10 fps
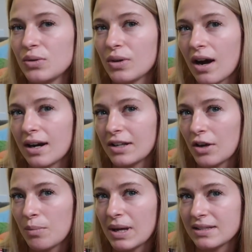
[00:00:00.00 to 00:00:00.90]

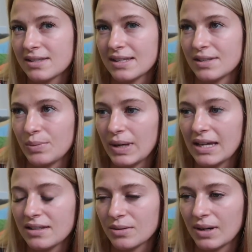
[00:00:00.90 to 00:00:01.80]
cardio bits this
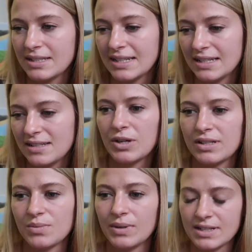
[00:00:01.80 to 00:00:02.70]
week. So I did
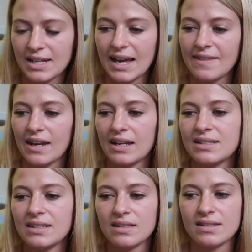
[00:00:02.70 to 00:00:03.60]
sprints one day, and then I
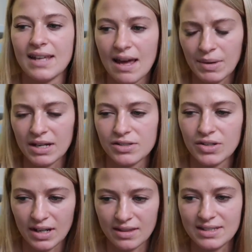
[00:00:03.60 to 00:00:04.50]
did the Stairmaster
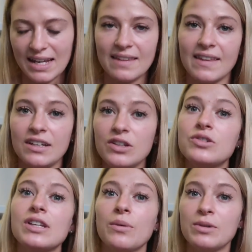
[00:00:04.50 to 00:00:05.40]
another day, and then
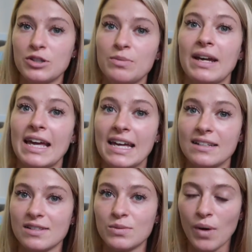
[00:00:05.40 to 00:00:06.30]
usually I would do my
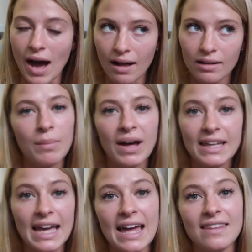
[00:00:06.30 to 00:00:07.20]
HIIT as well. But
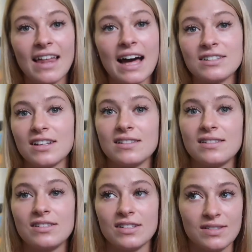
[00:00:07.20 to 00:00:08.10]
again, that
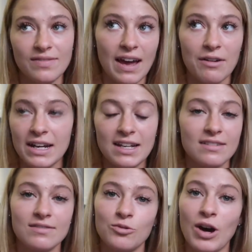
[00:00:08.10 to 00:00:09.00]
does just vary.
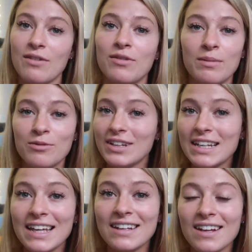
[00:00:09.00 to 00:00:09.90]
Whatever I'm
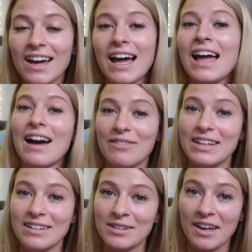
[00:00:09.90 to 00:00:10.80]
feeling, I have a
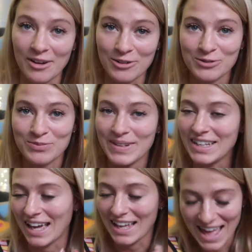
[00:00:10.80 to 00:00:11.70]
little go. But
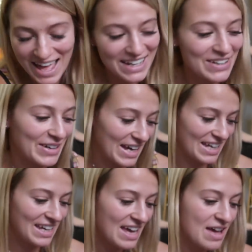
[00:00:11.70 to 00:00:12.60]
yeah,
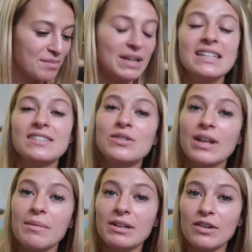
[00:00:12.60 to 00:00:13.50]
anyway, please do
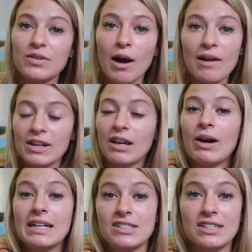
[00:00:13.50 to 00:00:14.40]
let me know if you have any
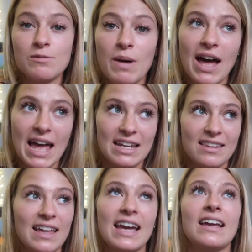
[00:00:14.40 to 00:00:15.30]
questions about
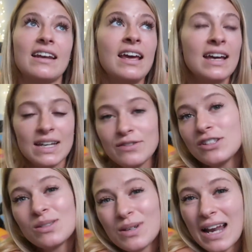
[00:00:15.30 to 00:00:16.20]
anything, and if you
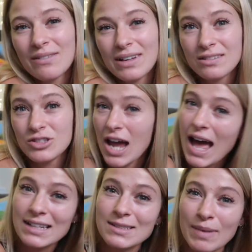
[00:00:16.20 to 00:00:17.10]
just want to have a little
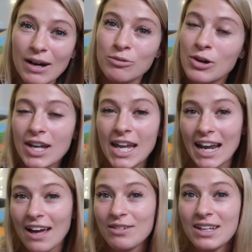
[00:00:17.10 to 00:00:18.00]
chat about working
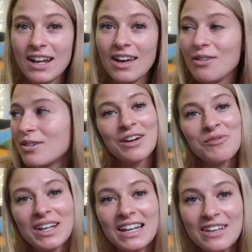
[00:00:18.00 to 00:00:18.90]
out, you know? I'm going
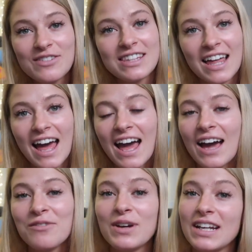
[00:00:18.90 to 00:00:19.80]
to leave it there.
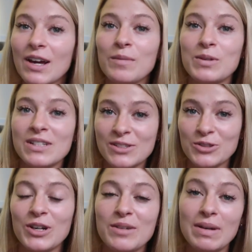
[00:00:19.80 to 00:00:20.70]
I really hope you
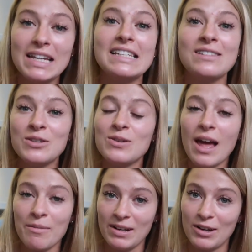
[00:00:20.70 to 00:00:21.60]
enjoyed. Please do
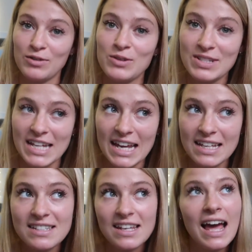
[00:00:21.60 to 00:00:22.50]
let me know if you
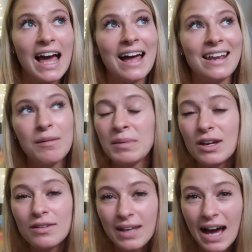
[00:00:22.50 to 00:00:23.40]
did. And let me know
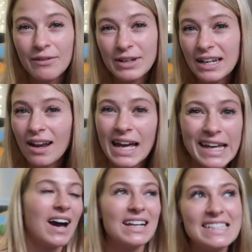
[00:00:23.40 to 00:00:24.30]
if you have any,
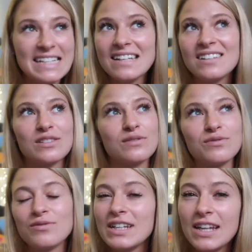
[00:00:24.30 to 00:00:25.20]
like, ideas of
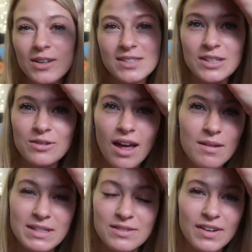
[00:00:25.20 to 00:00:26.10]
videos that you'd
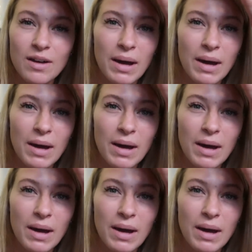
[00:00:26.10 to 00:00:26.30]
like me to film.